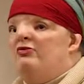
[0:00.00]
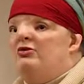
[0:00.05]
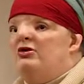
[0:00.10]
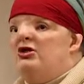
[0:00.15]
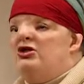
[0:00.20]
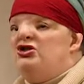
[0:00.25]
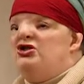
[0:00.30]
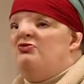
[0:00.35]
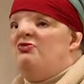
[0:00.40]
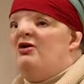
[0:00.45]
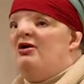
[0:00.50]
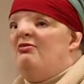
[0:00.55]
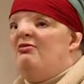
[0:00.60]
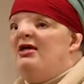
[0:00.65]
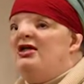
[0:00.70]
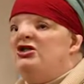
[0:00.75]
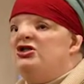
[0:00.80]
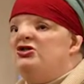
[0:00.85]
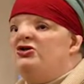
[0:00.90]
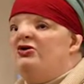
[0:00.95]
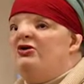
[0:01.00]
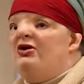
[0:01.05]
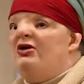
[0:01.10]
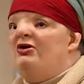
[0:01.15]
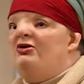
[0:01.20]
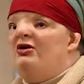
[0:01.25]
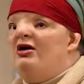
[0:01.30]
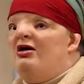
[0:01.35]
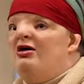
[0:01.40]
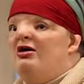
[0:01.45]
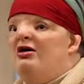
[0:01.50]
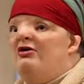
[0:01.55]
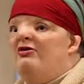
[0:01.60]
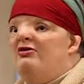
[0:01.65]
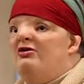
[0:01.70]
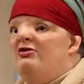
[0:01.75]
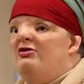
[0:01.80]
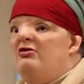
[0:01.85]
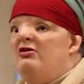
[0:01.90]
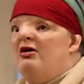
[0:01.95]
because you want to make sure that you're not going
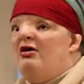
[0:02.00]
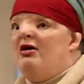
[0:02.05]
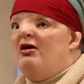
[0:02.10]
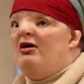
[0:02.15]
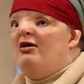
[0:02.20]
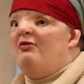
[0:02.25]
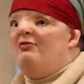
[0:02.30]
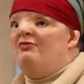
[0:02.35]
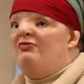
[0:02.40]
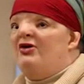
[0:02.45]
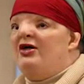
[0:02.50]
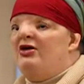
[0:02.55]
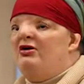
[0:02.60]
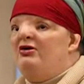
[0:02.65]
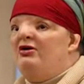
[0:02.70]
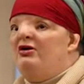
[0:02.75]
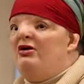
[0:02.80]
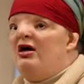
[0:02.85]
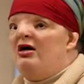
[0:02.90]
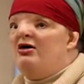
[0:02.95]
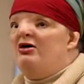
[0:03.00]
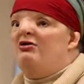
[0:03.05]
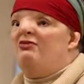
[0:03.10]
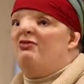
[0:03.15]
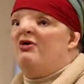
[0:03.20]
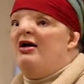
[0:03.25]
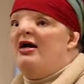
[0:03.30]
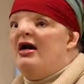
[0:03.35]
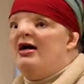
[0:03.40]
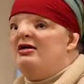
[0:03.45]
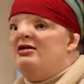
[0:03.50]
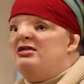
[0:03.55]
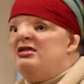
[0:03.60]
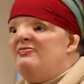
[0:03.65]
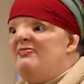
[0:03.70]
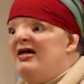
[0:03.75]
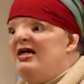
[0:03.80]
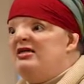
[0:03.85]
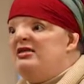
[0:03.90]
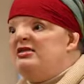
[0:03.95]
to run out of
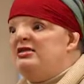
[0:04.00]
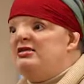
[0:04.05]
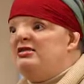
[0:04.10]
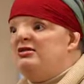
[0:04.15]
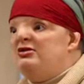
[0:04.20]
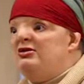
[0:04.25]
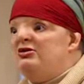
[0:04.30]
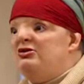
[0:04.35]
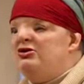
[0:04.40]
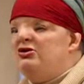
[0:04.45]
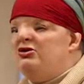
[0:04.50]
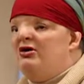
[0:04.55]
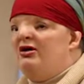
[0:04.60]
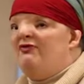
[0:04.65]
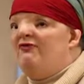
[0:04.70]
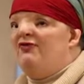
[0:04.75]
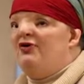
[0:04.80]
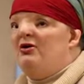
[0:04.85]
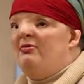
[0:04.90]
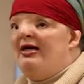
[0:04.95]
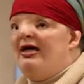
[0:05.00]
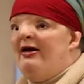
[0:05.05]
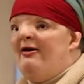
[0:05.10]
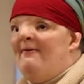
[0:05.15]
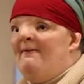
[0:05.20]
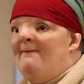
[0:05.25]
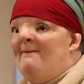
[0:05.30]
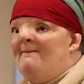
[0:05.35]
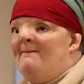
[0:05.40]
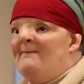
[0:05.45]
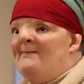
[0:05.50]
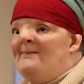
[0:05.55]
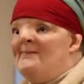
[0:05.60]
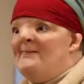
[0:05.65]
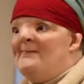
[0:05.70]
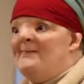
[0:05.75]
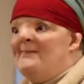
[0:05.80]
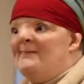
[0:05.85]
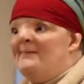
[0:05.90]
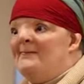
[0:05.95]
space during filming
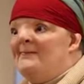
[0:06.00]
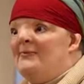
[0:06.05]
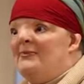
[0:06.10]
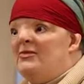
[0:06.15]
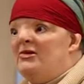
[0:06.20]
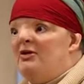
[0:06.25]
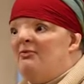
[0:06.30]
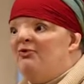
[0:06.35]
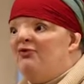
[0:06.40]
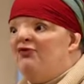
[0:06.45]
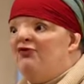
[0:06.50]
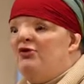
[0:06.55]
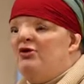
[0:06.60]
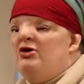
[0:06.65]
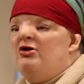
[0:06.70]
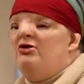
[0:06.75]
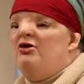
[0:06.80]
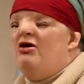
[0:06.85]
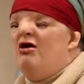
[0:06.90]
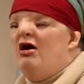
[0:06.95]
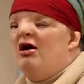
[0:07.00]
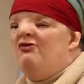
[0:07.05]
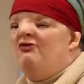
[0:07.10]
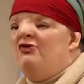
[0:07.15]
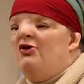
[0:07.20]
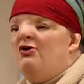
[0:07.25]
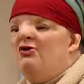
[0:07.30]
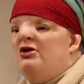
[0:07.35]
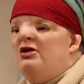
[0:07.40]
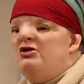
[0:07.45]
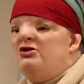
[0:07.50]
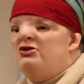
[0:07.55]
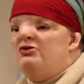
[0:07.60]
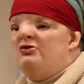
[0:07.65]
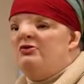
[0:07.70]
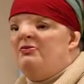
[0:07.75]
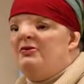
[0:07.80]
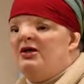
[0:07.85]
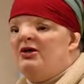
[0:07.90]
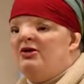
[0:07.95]
before you can offload it
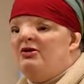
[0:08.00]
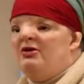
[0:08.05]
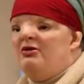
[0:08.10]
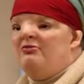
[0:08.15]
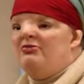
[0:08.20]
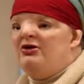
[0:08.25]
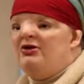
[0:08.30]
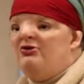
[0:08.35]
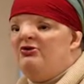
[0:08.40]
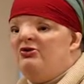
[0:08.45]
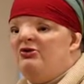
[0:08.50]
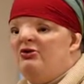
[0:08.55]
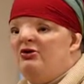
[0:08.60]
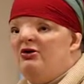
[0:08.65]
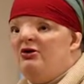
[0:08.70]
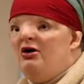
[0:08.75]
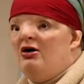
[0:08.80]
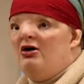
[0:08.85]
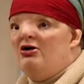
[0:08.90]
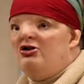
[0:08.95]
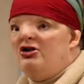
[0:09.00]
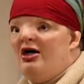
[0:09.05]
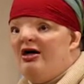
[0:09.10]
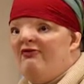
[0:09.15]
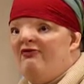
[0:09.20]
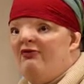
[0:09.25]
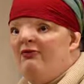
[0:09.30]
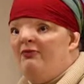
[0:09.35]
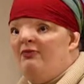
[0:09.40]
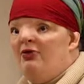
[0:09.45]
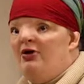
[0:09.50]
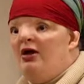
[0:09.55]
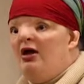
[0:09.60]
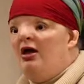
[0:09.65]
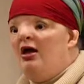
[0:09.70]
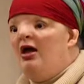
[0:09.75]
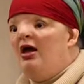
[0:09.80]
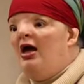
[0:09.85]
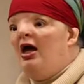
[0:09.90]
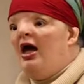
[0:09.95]
to a bigger computer hard drive.
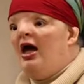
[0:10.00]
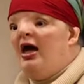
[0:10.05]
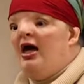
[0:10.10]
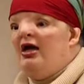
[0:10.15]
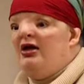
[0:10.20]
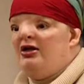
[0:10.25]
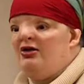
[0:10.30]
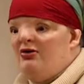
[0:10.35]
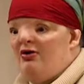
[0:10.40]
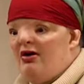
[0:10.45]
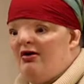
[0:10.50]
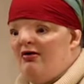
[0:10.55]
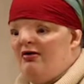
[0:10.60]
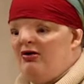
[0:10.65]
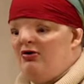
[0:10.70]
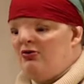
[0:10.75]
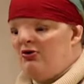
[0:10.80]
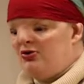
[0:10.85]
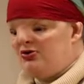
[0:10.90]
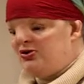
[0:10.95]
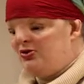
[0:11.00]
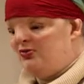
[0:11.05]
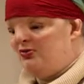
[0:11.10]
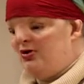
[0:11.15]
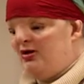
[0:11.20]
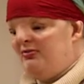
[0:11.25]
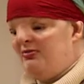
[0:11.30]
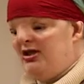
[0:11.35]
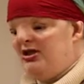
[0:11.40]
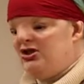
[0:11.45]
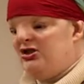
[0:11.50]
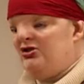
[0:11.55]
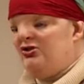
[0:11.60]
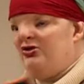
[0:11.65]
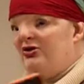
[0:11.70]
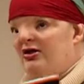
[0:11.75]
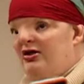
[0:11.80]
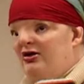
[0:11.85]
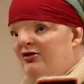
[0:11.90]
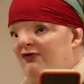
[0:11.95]
And you also want to make
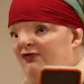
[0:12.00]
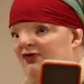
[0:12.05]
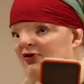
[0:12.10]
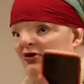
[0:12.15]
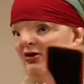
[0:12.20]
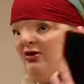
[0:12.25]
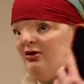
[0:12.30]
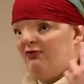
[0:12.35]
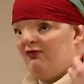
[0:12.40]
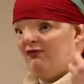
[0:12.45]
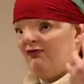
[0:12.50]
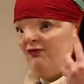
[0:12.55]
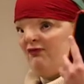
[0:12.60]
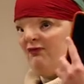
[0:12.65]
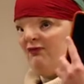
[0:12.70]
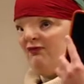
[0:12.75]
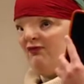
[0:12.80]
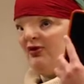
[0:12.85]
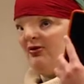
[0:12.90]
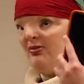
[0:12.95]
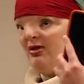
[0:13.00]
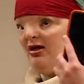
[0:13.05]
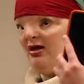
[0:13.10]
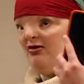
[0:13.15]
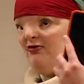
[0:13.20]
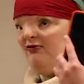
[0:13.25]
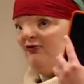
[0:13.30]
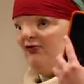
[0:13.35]
sure that you're filling on a